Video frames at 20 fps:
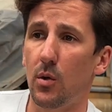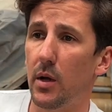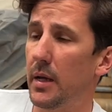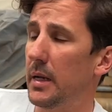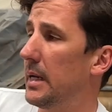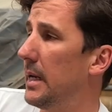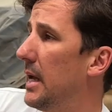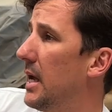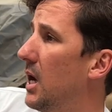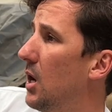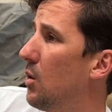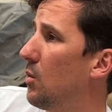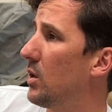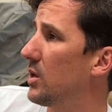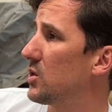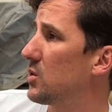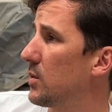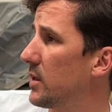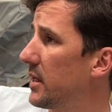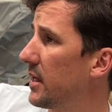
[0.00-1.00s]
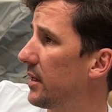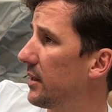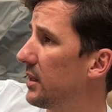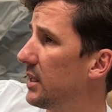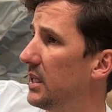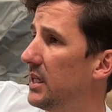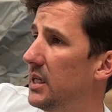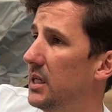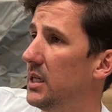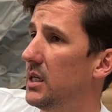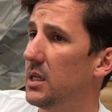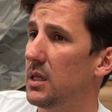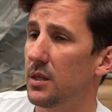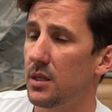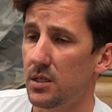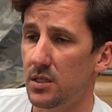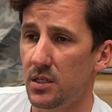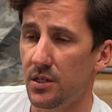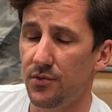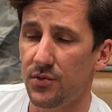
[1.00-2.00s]
at now, once we get the
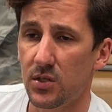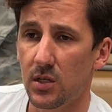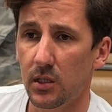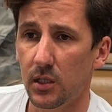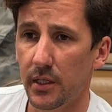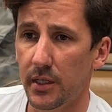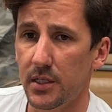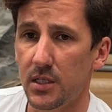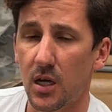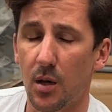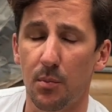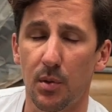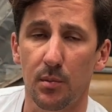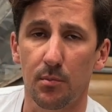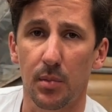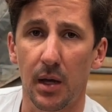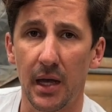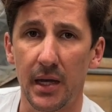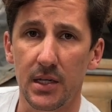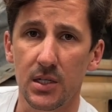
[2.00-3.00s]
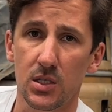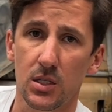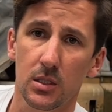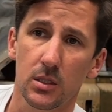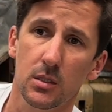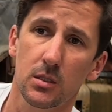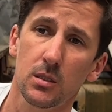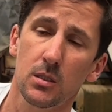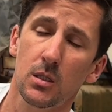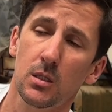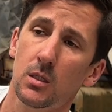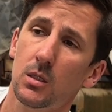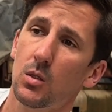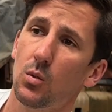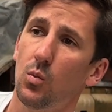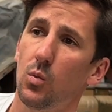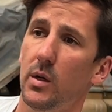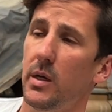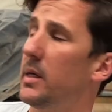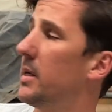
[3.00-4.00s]
diffs cleaned up and painted,
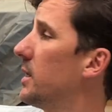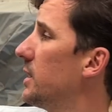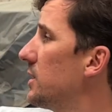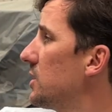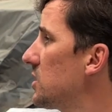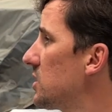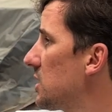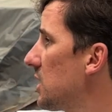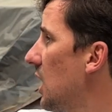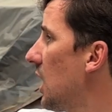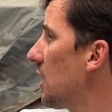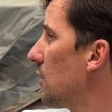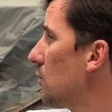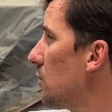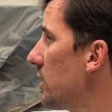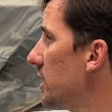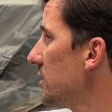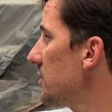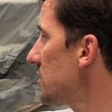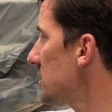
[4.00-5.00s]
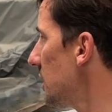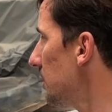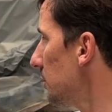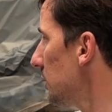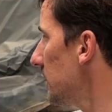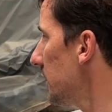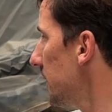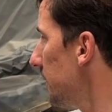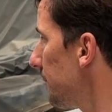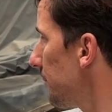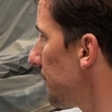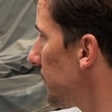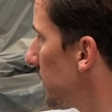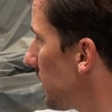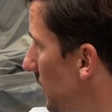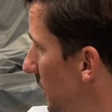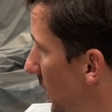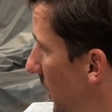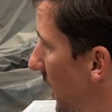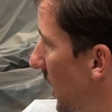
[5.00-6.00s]
we can start reassembling.
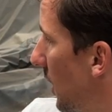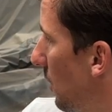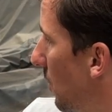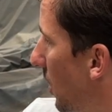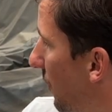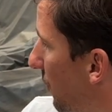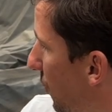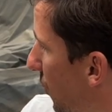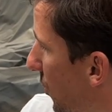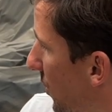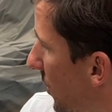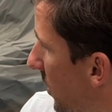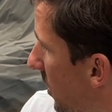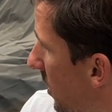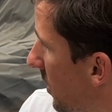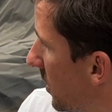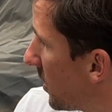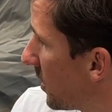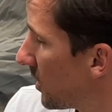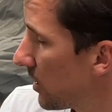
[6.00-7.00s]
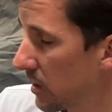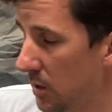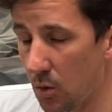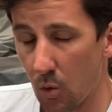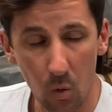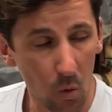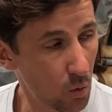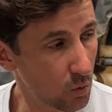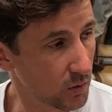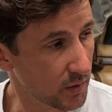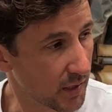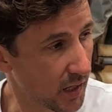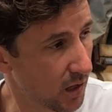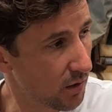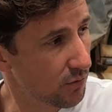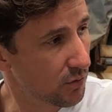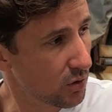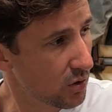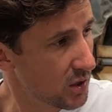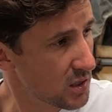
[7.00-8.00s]
I've got all the
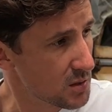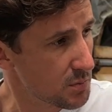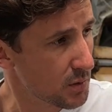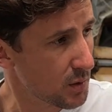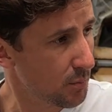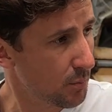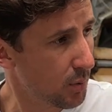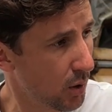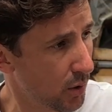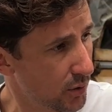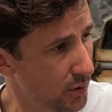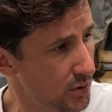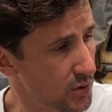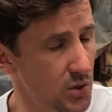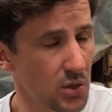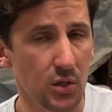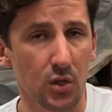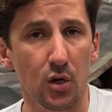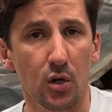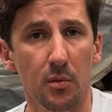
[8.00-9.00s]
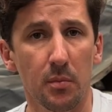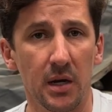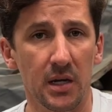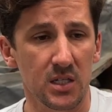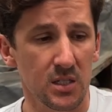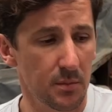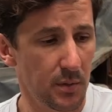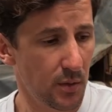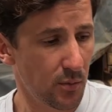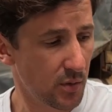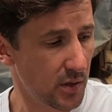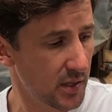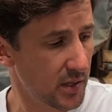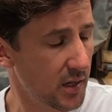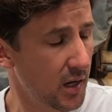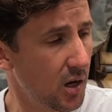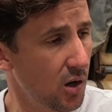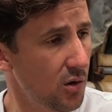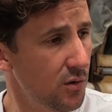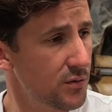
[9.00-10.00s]
galvanised components to go back to be
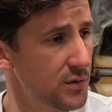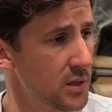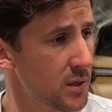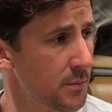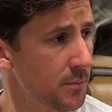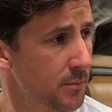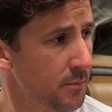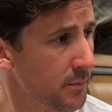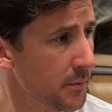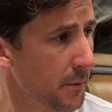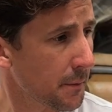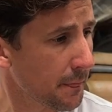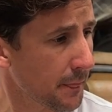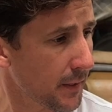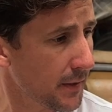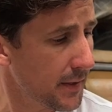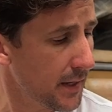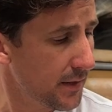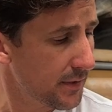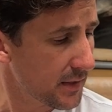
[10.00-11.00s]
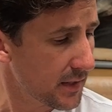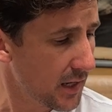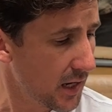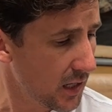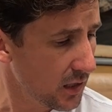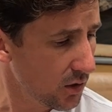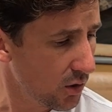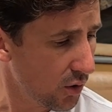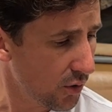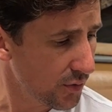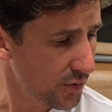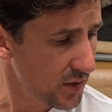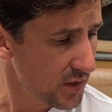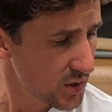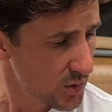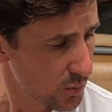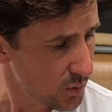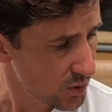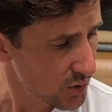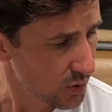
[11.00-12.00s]
regalved. Now the colour on
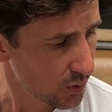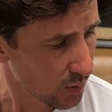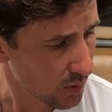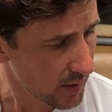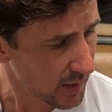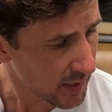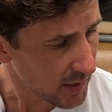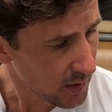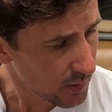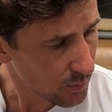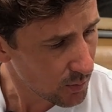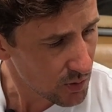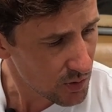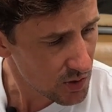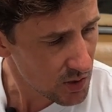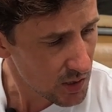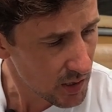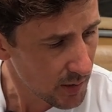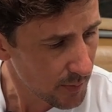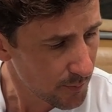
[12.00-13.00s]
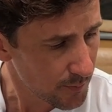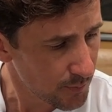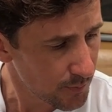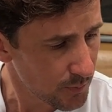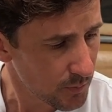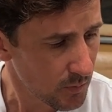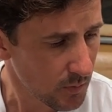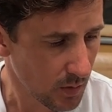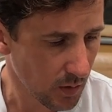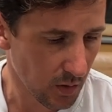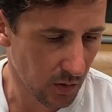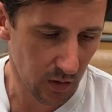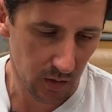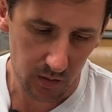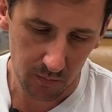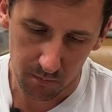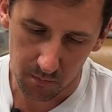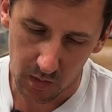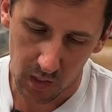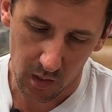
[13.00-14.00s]
this was green. It was
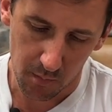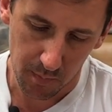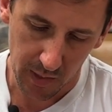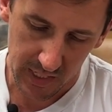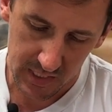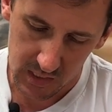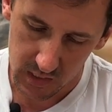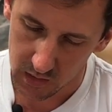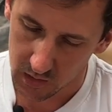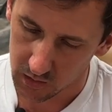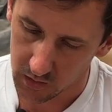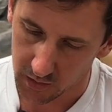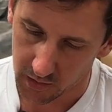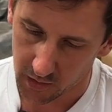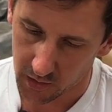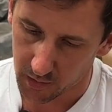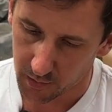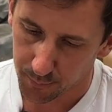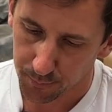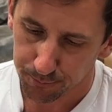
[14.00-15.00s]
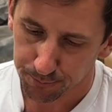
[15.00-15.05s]
basically a